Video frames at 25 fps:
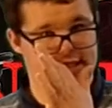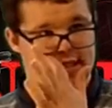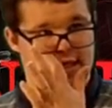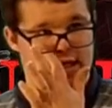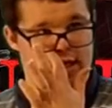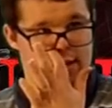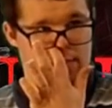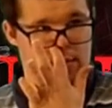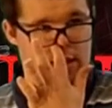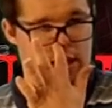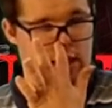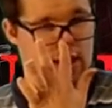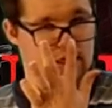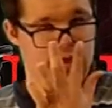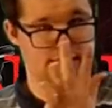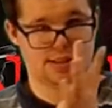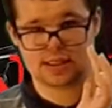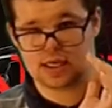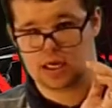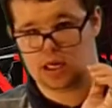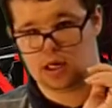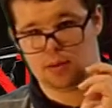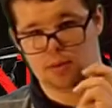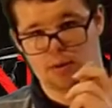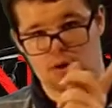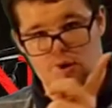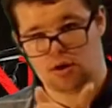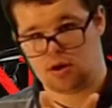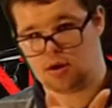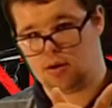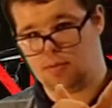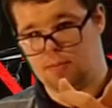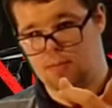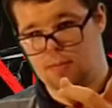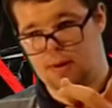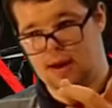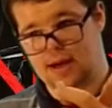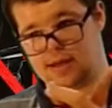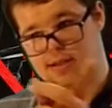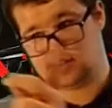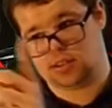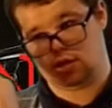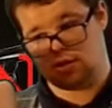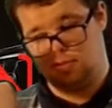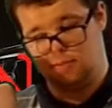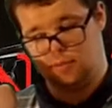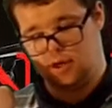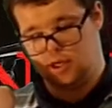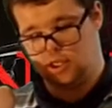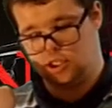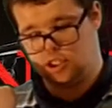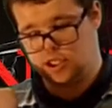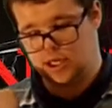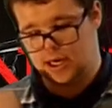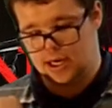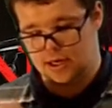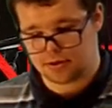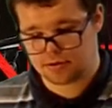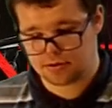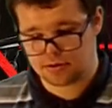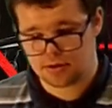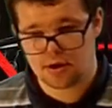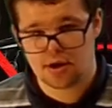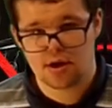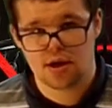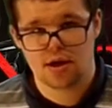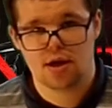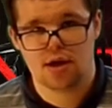may I say welcome back to my channel.